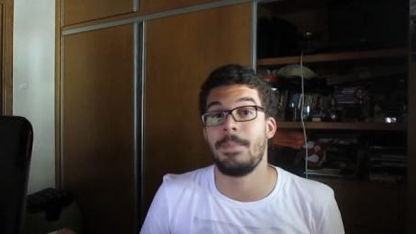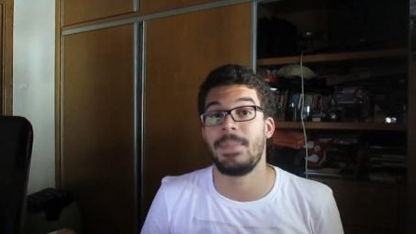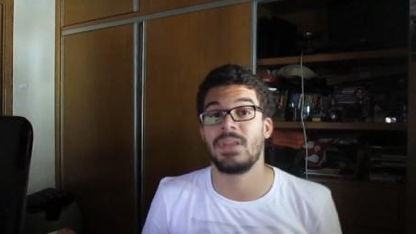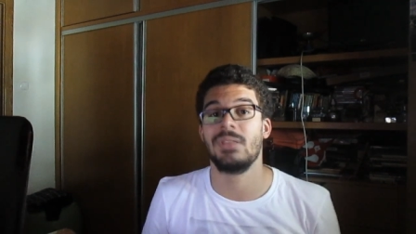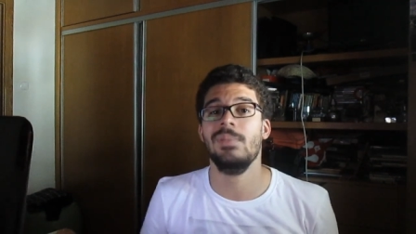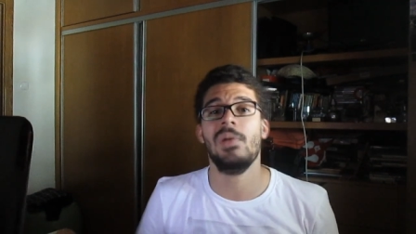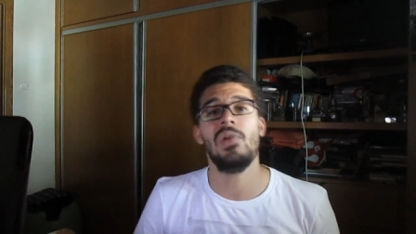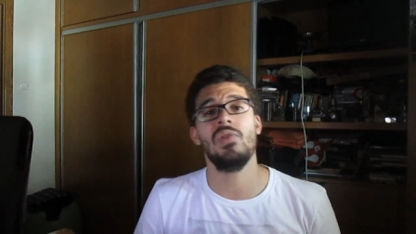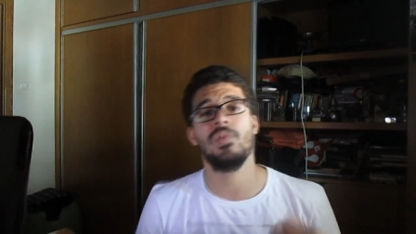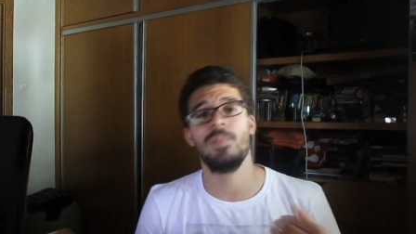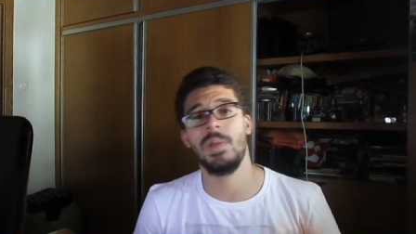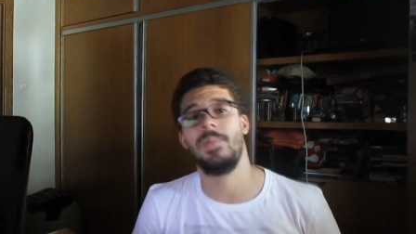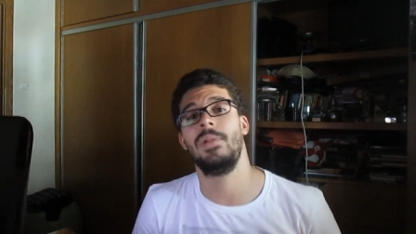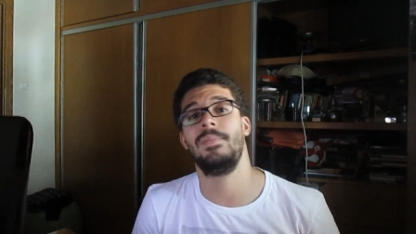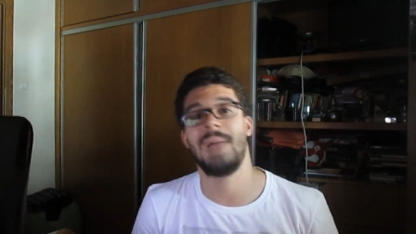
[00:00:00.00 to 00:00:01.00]
But most
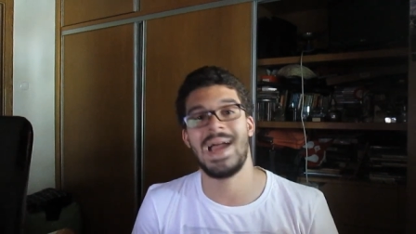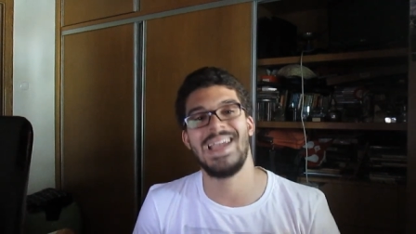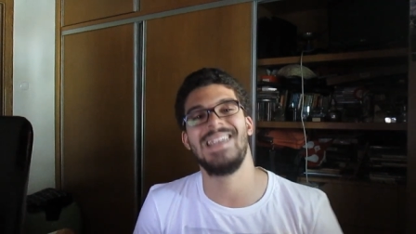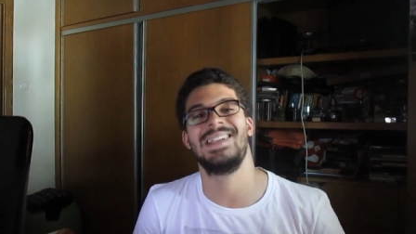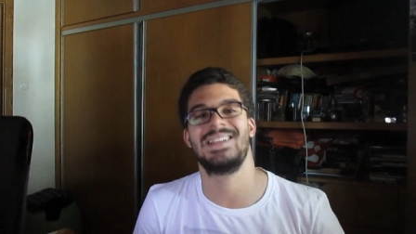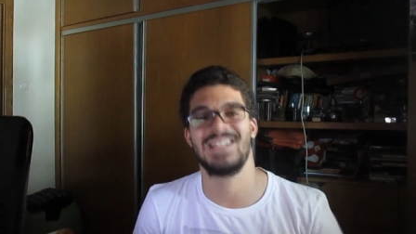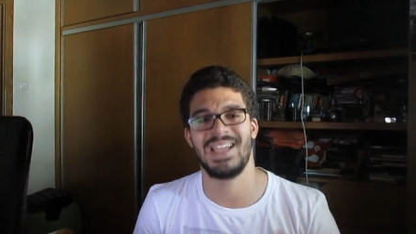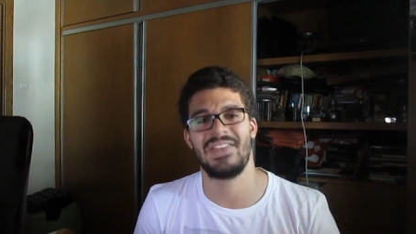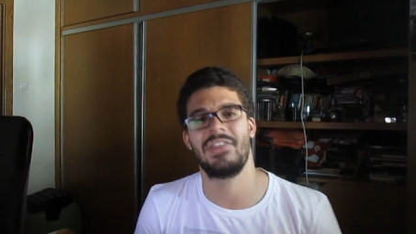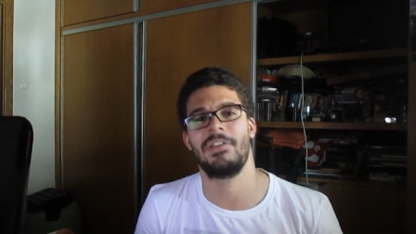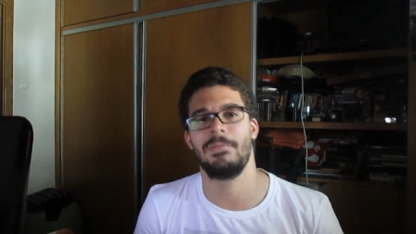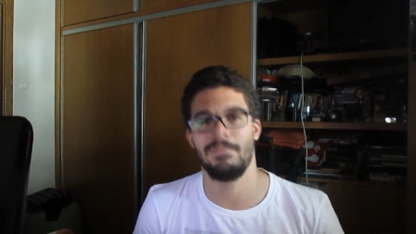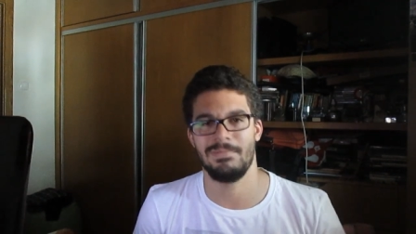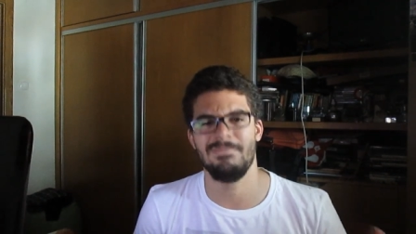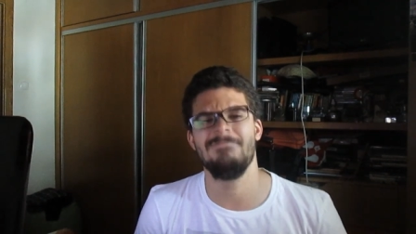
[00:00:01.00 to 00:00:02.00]
people might just
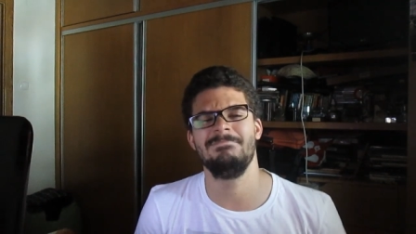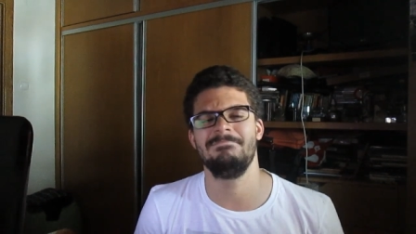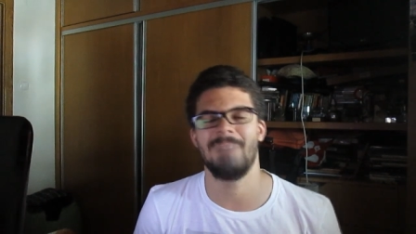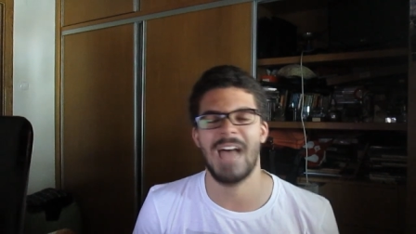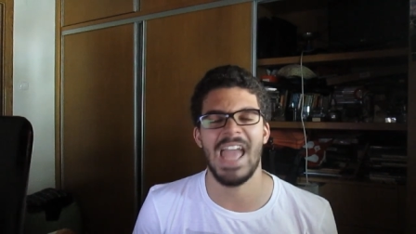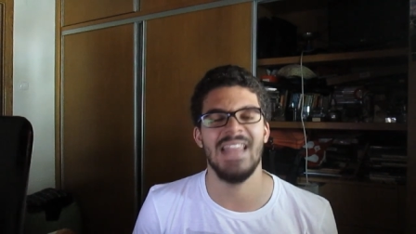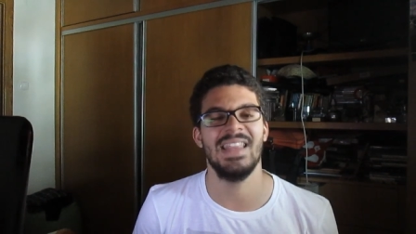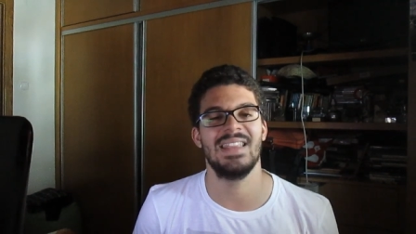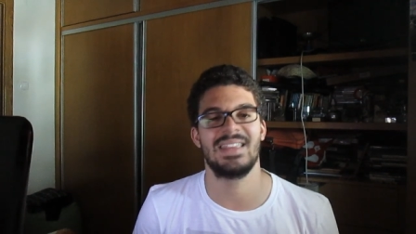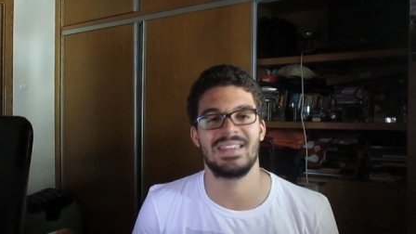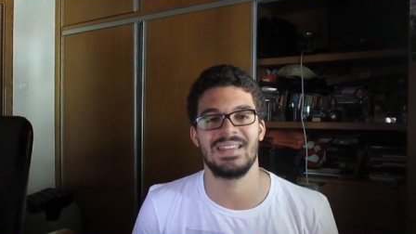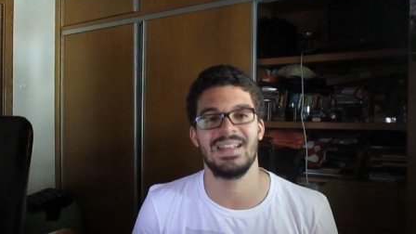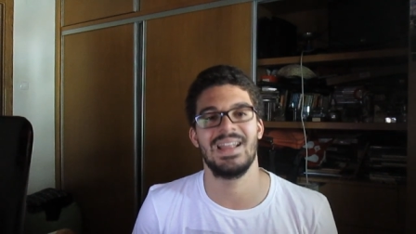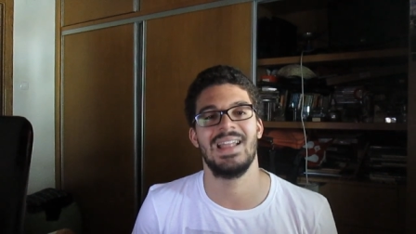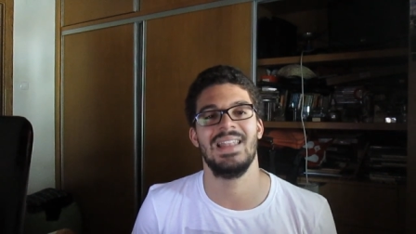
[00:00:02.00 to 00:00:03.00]
mind
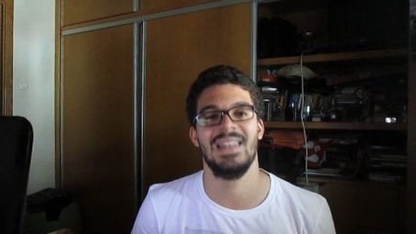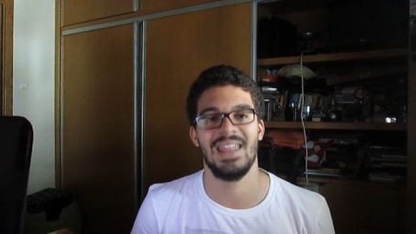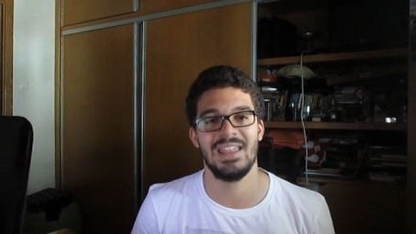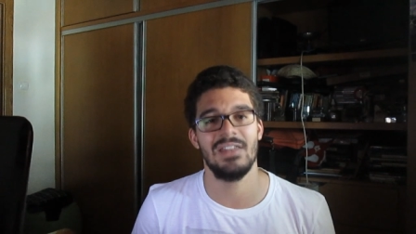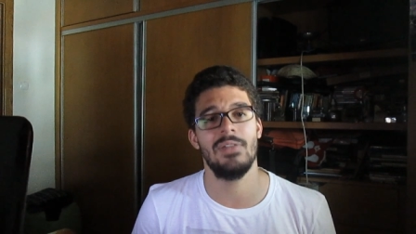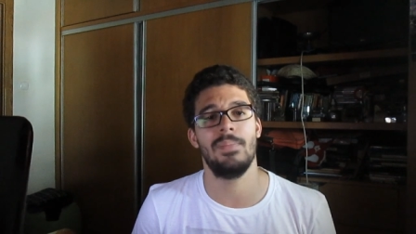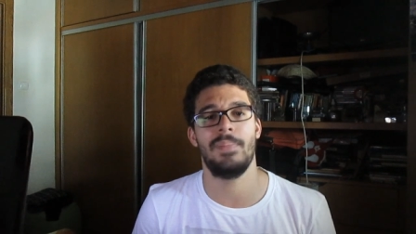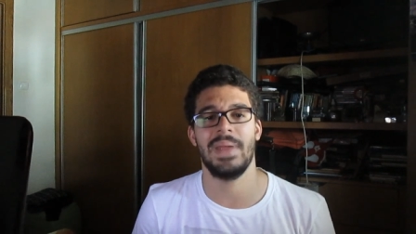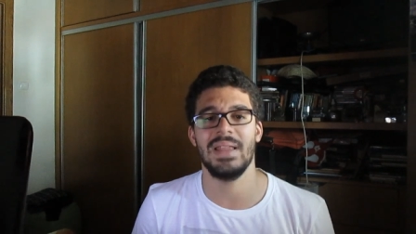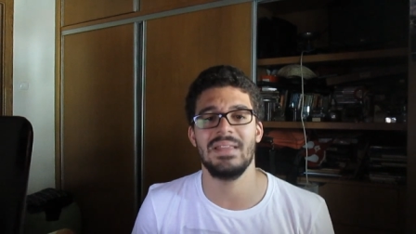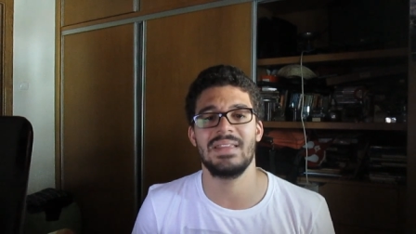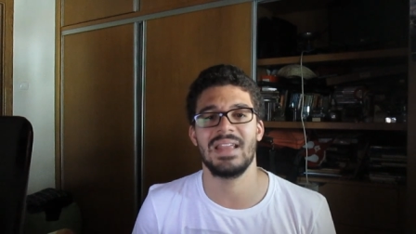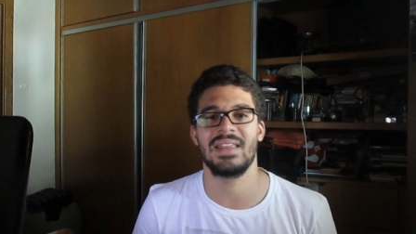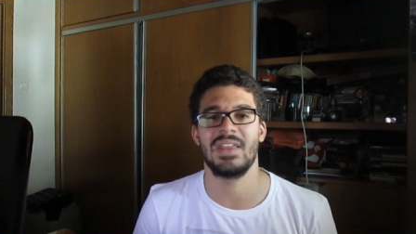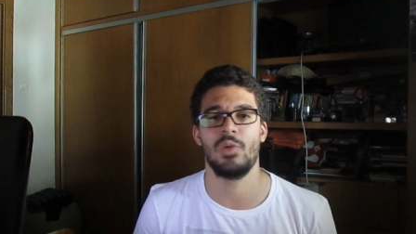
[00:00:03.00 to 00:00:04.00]
it a little
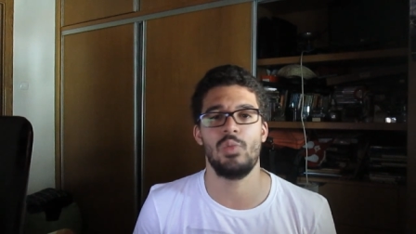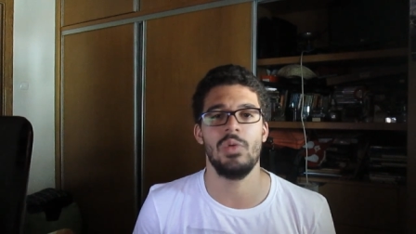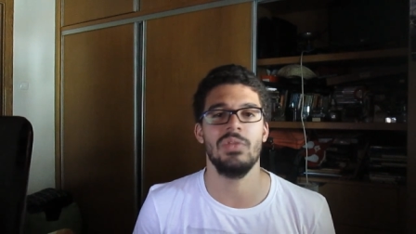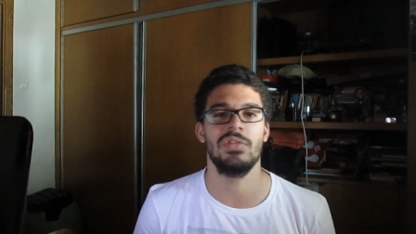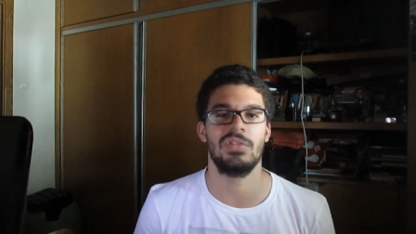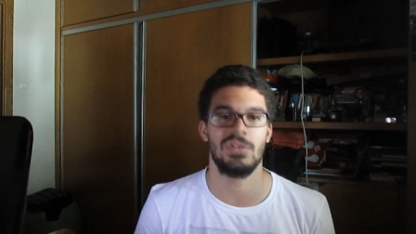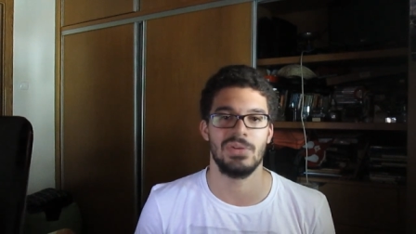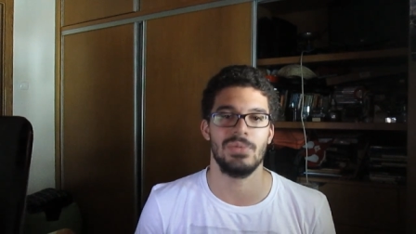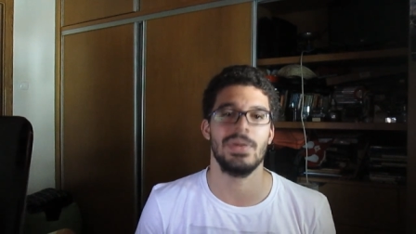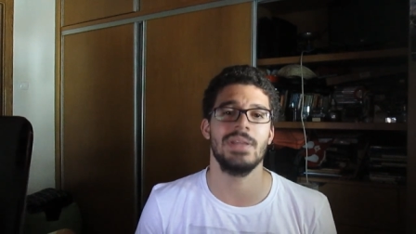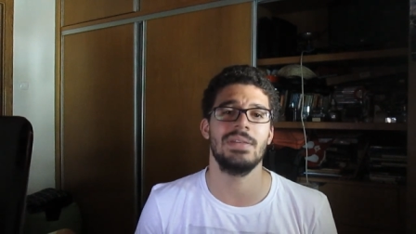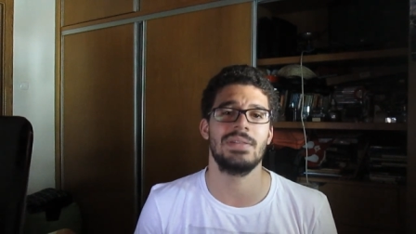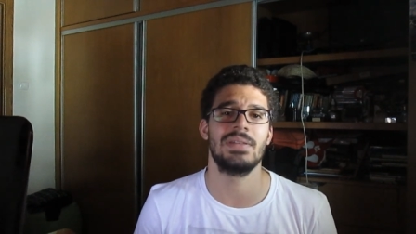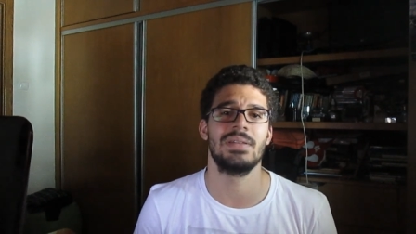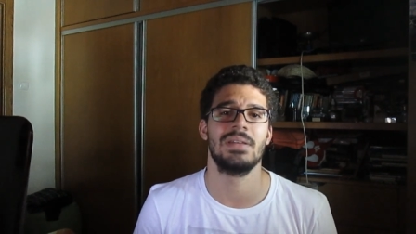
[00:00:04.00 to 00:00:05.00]
bit, that they won't do
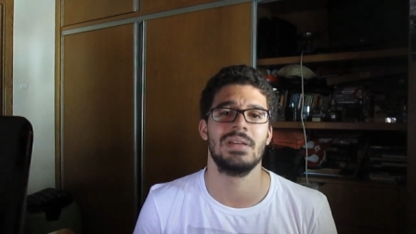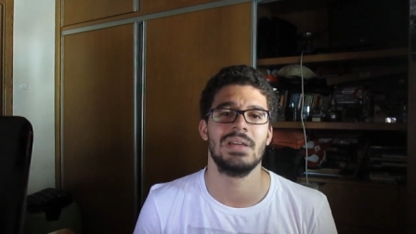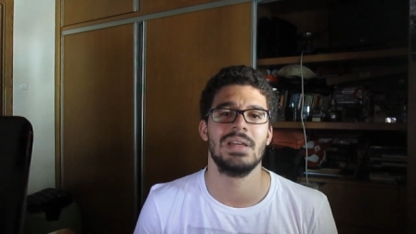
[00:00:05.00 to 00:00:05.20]
it.